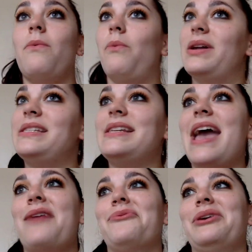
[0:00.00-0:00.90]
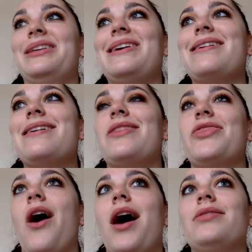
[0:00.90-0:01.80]
once again, really
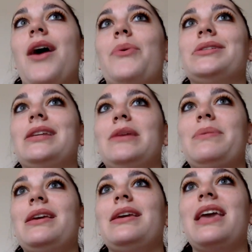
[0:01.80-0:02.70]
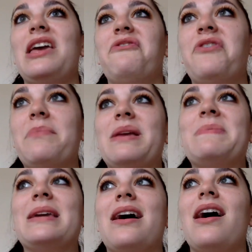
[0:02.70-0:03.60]
thought that was going to be it for me
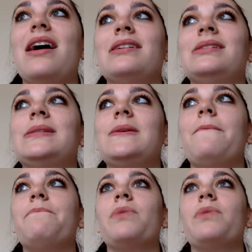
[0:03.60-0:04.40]
because